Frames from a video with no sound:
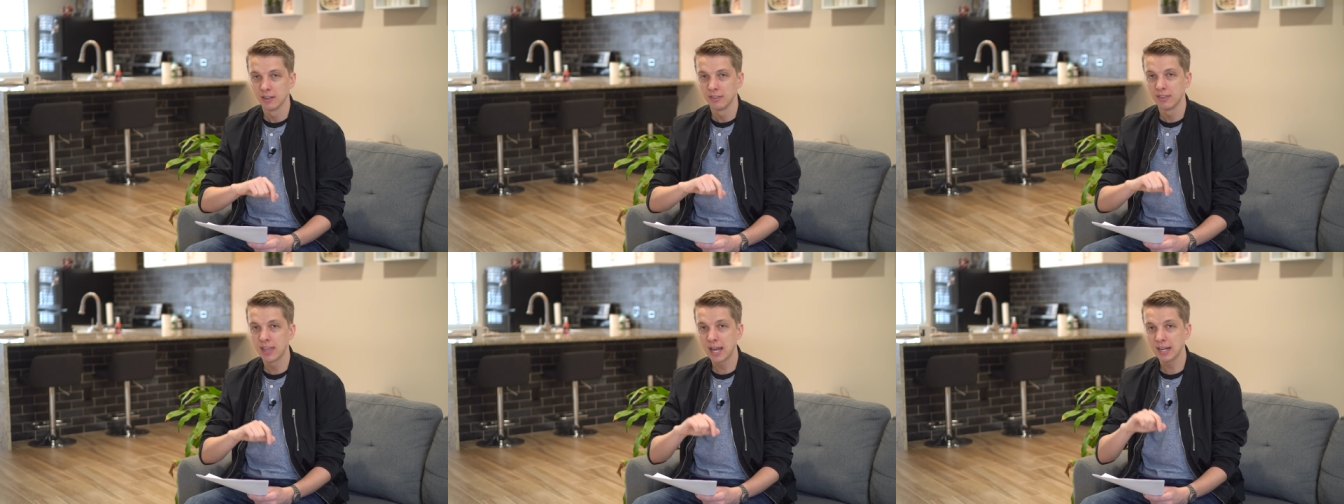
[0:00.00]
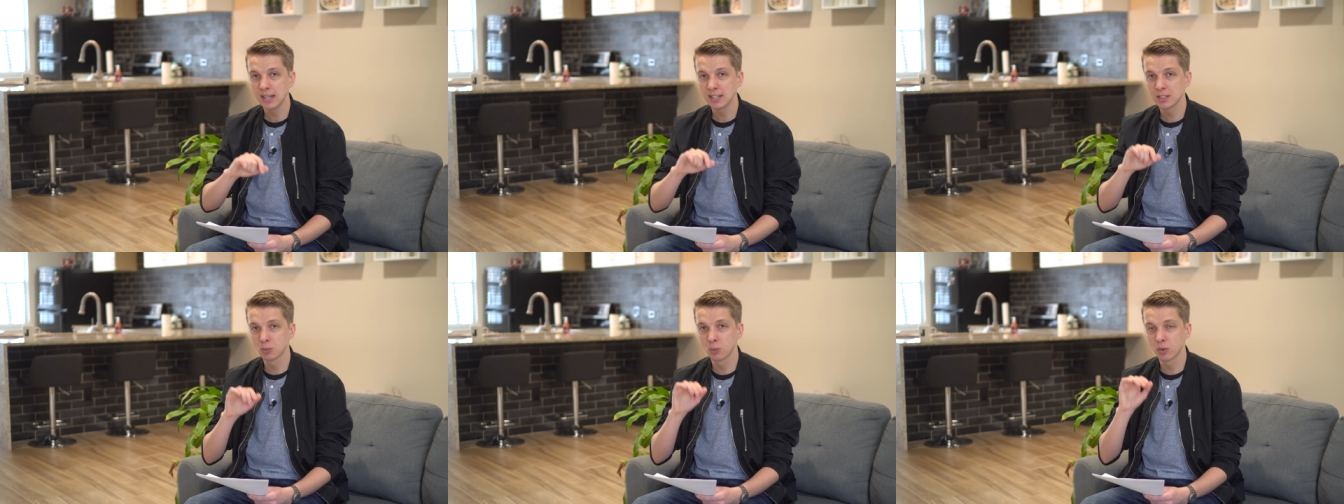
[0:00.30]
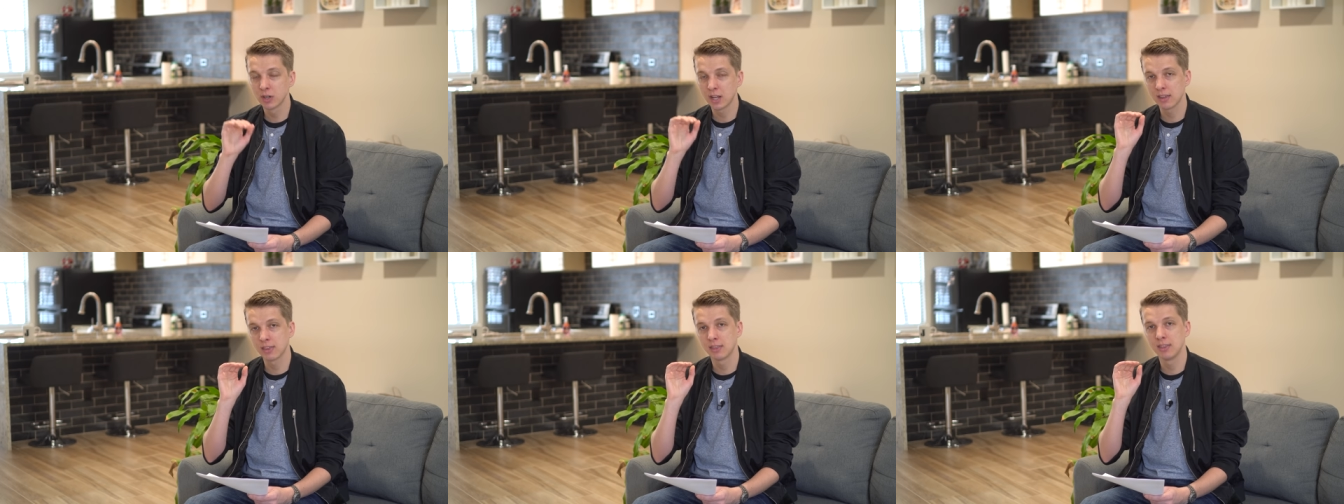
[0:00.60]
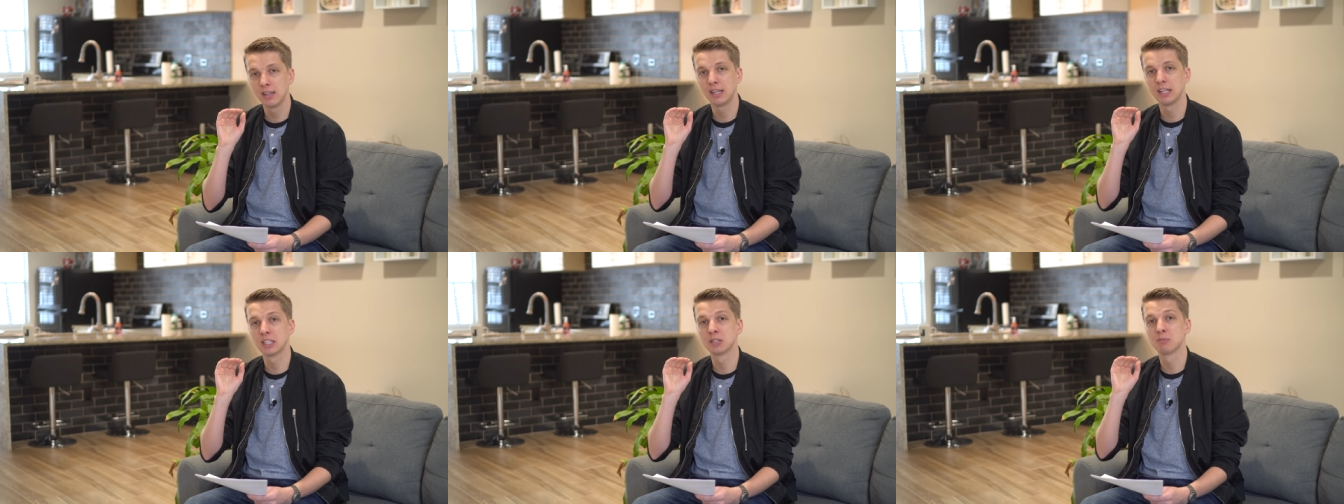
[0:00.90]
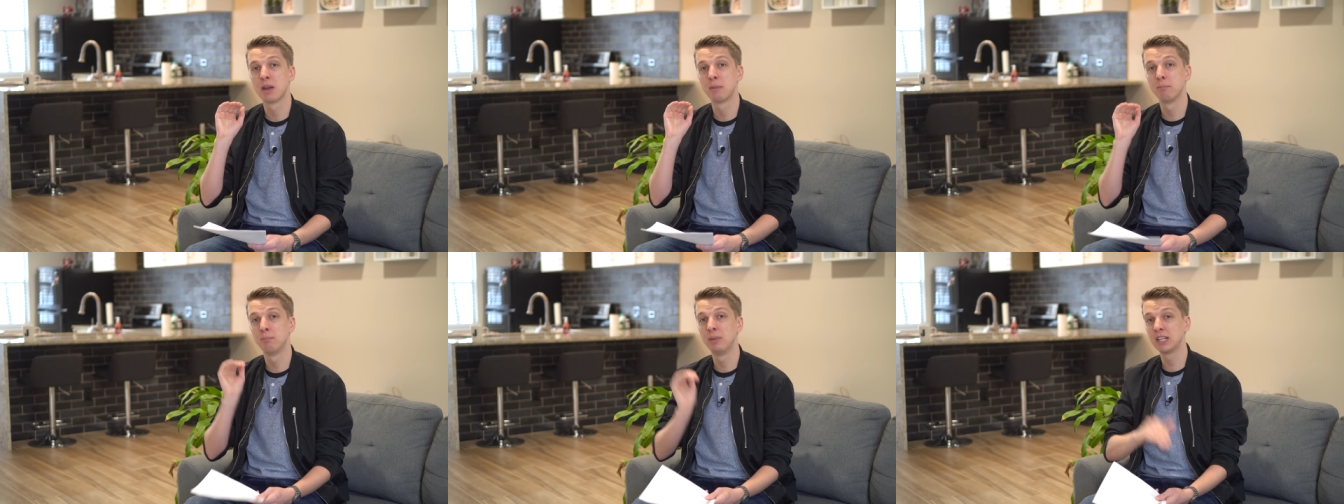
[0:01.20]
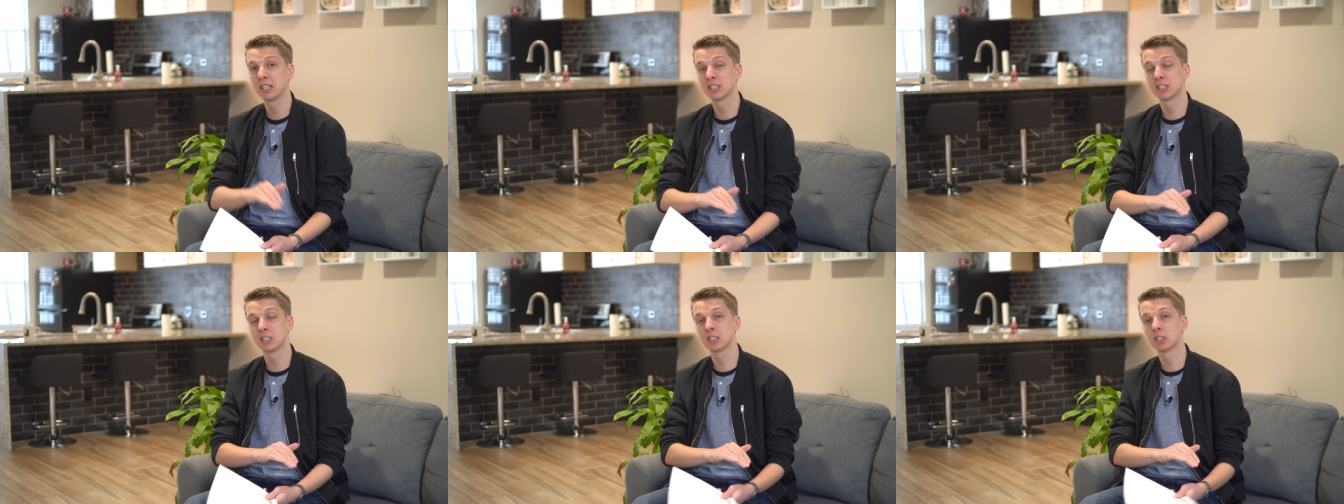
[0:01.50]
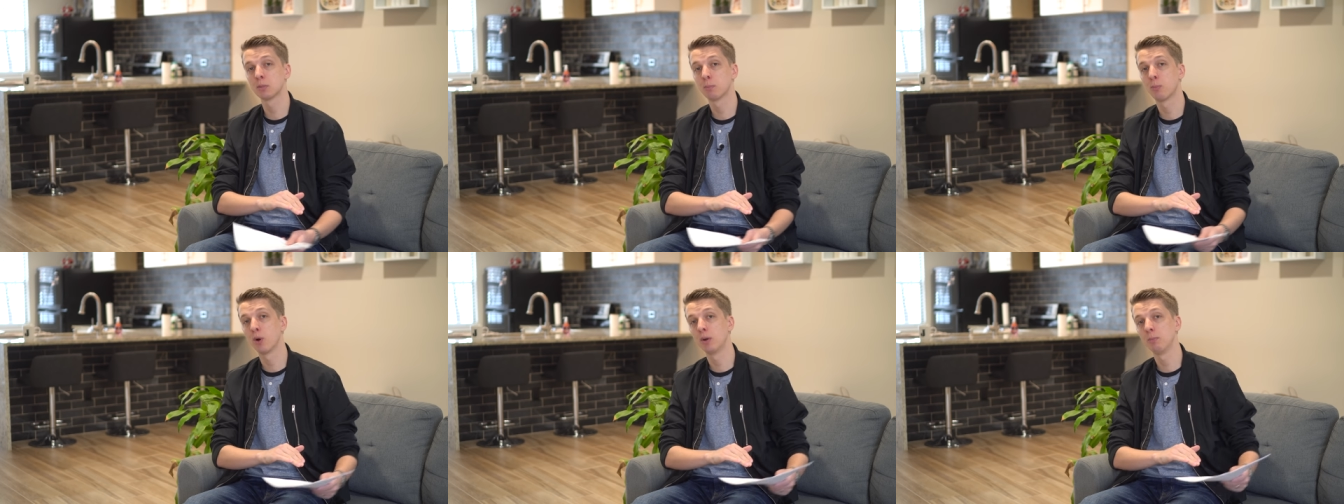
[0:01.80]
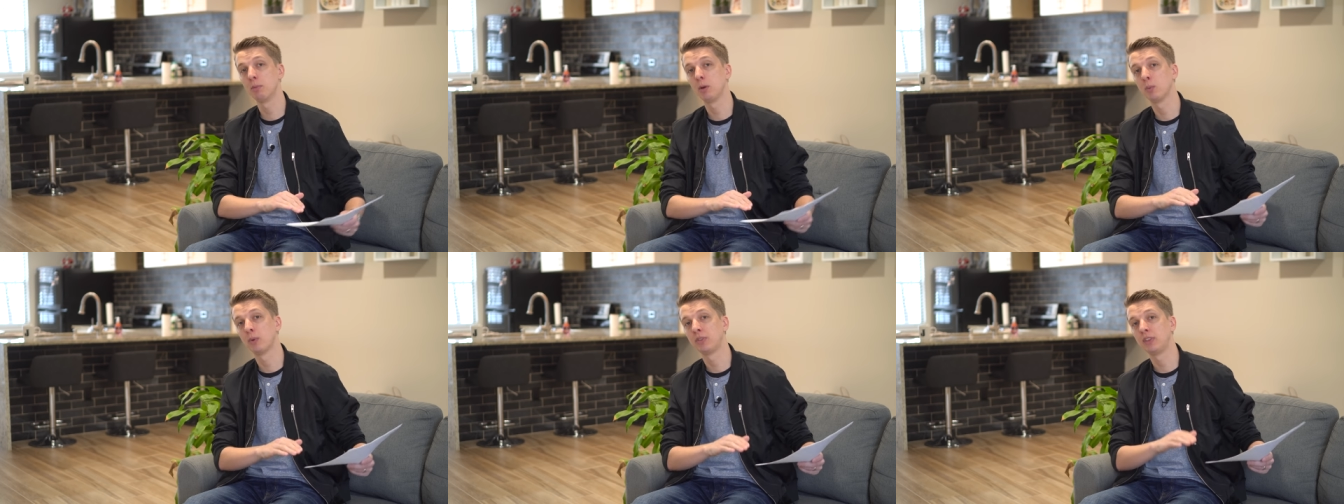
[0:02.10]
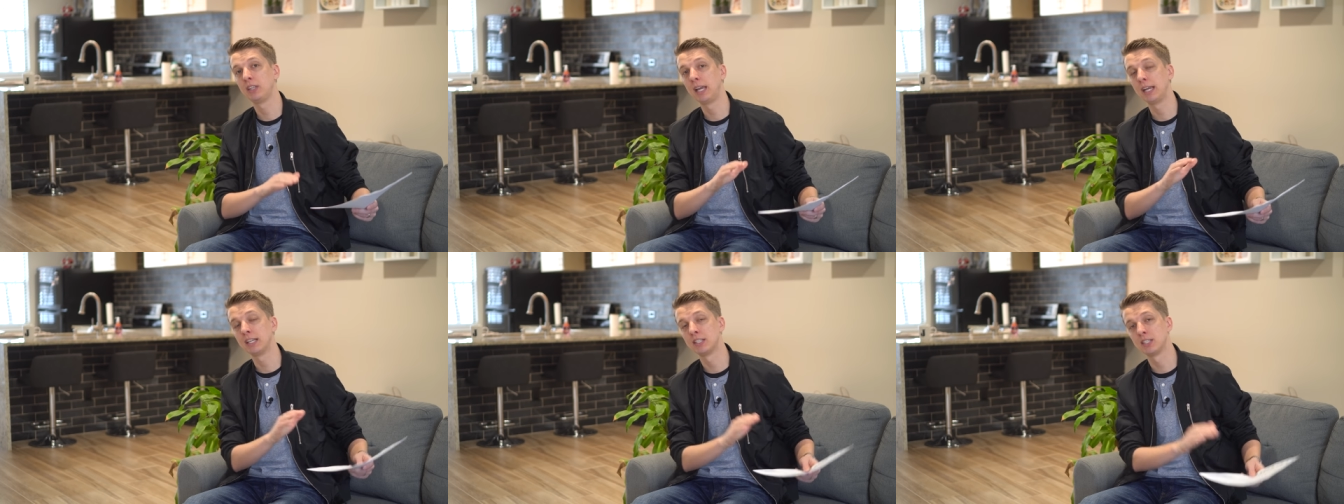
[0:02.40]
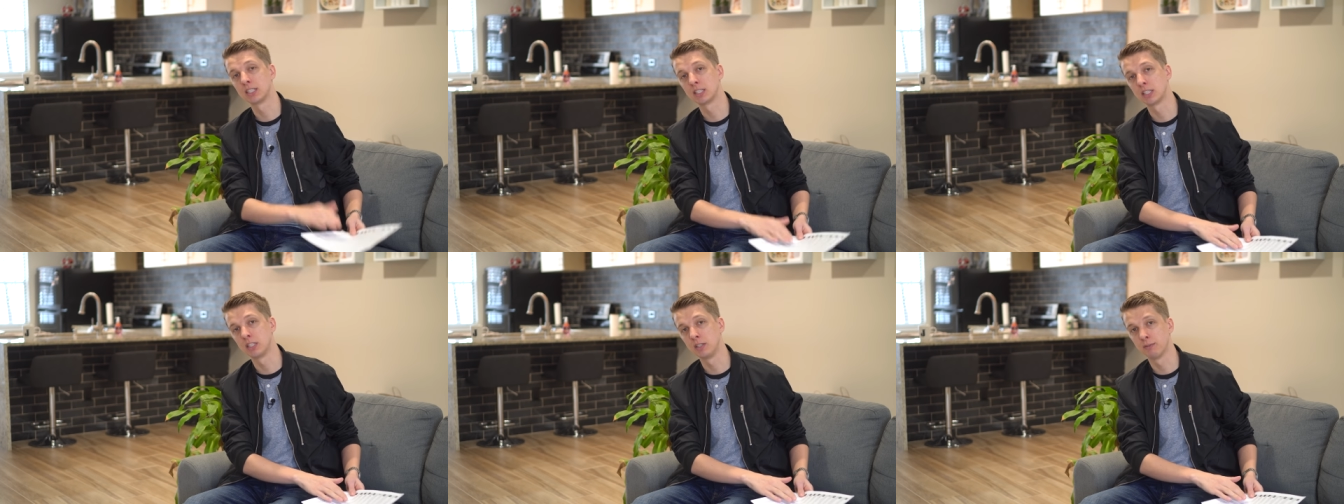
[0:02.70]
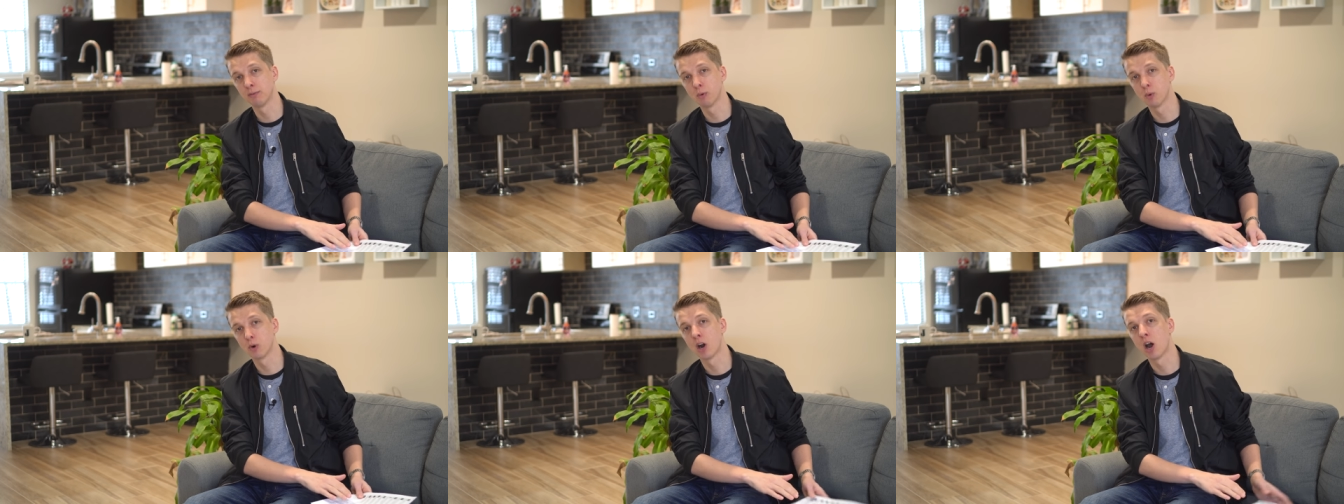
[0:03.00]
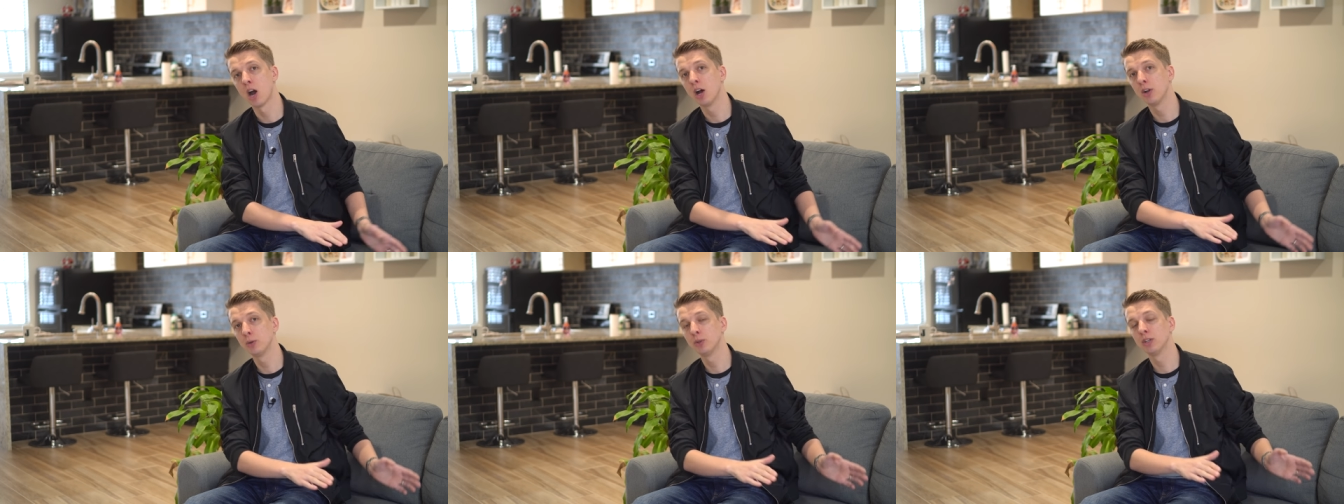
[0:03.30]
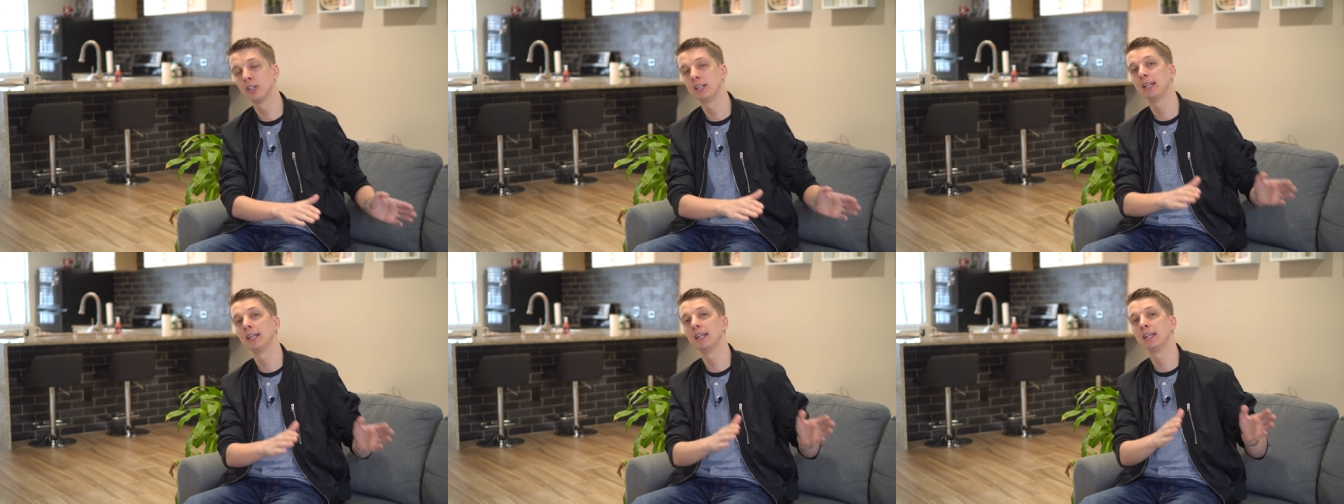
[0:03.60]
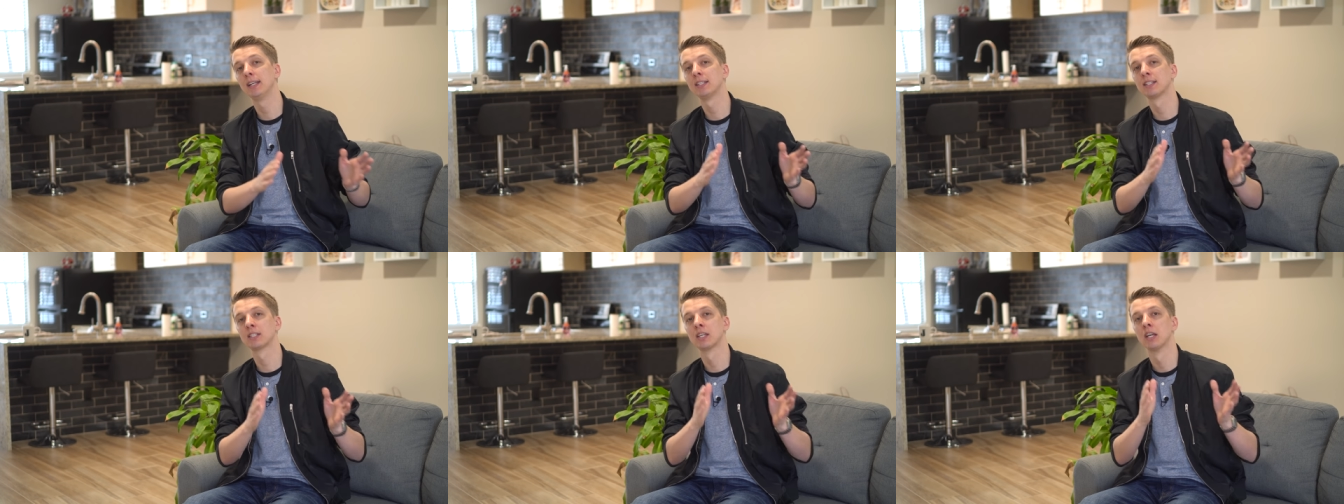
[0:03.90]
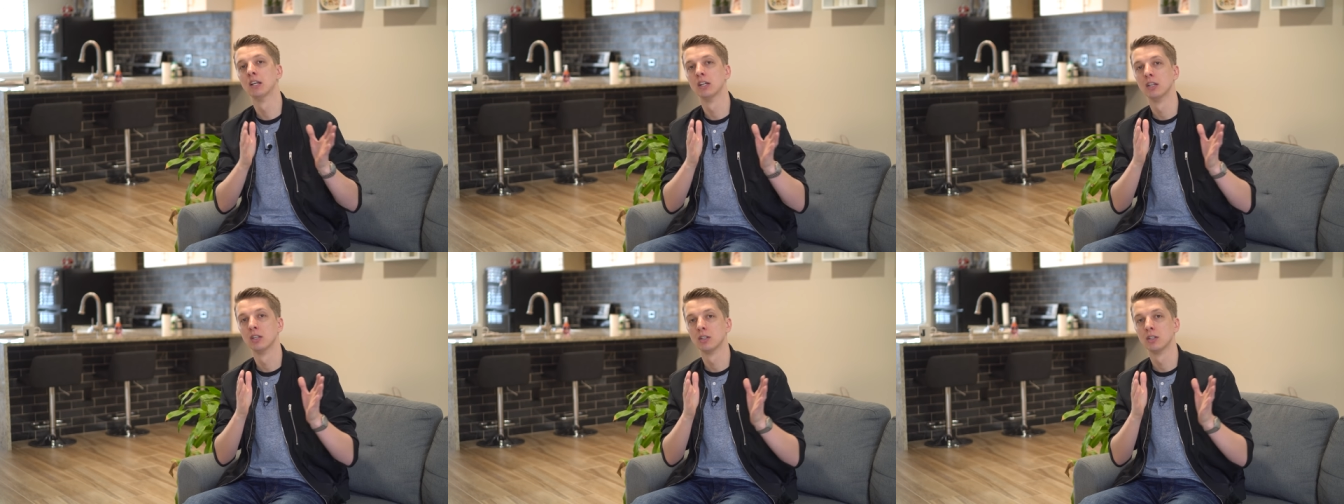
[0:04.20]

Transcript: That is what I think is my biggest disappointment with the a6400 is